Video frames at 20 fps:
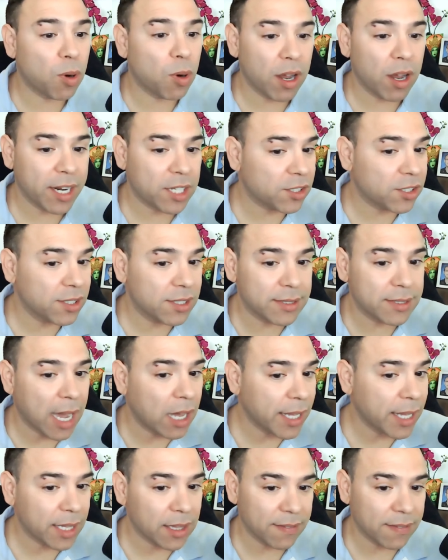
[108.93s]
products are
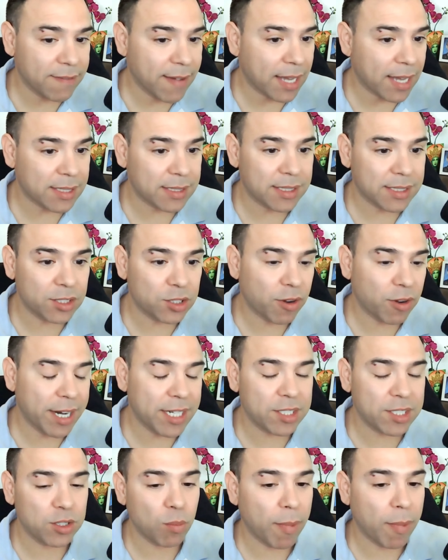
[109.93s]
selling the fastest,
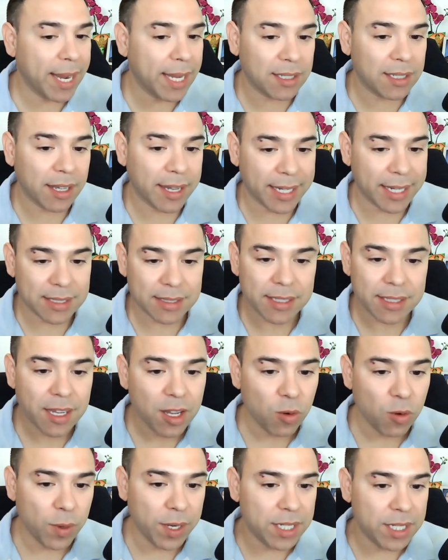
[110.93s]
right? So my clients,
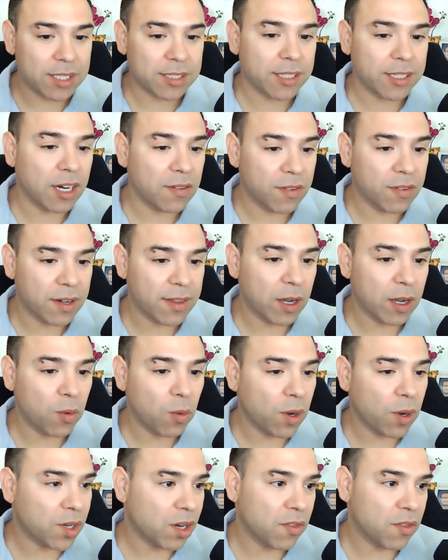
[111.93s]
we discovered that
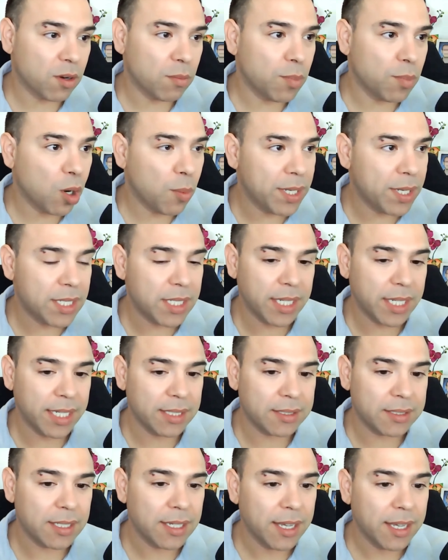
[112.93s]
one of their boba
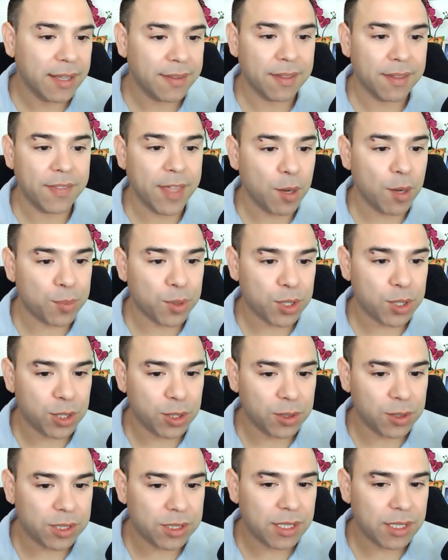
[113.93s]
teas that they
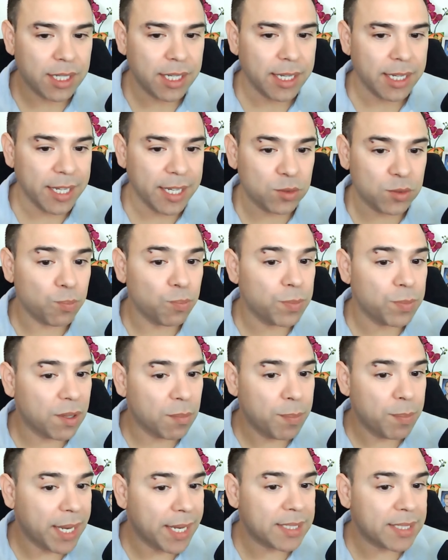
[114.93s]
produce is
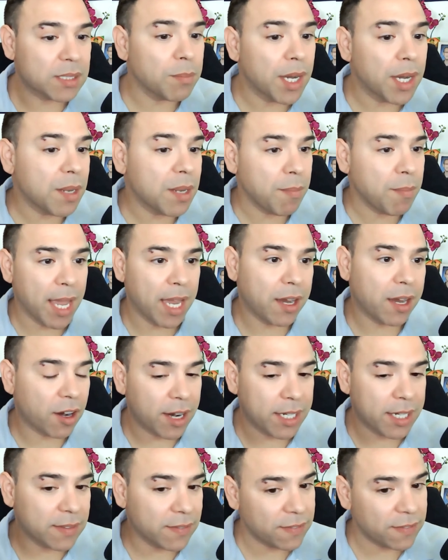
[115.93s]
the biggest moneymaker
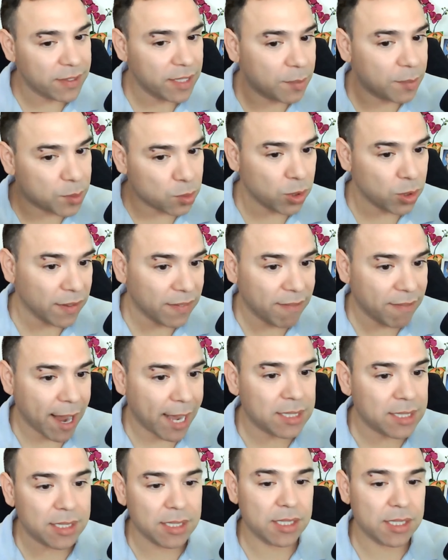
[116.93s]
because it flips really
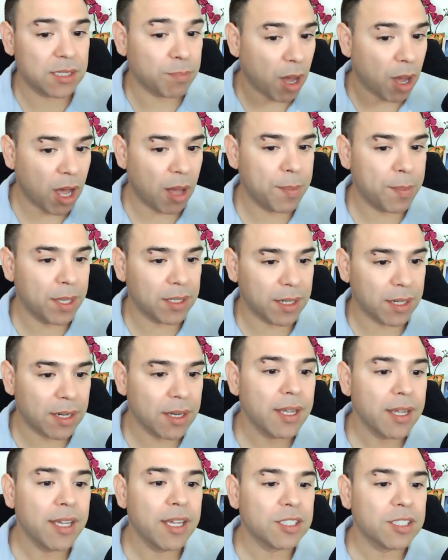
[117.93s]
fast because it's
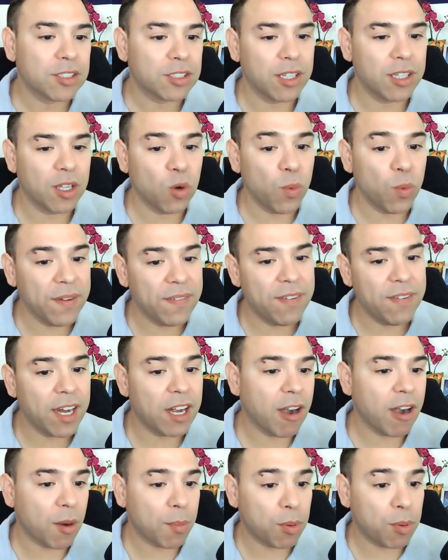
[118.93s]
popular. So then we
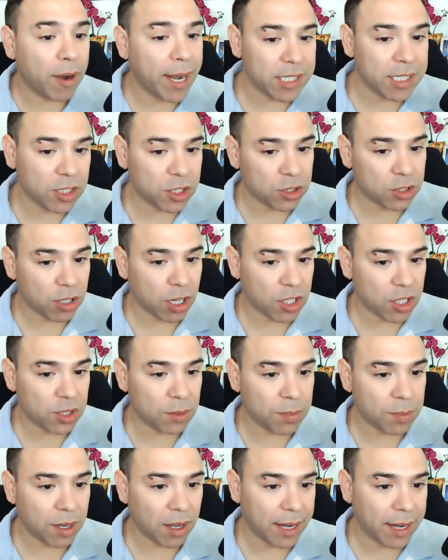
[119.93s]
figure out a pricing
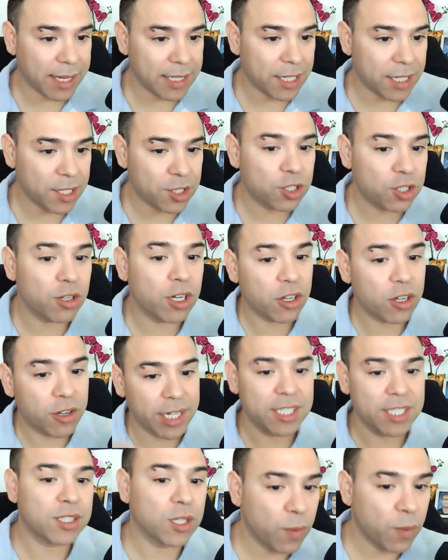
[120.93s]
structure behind it to
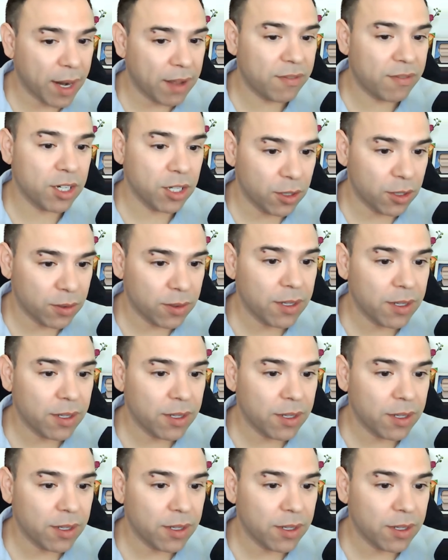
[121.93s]
increase the revenue.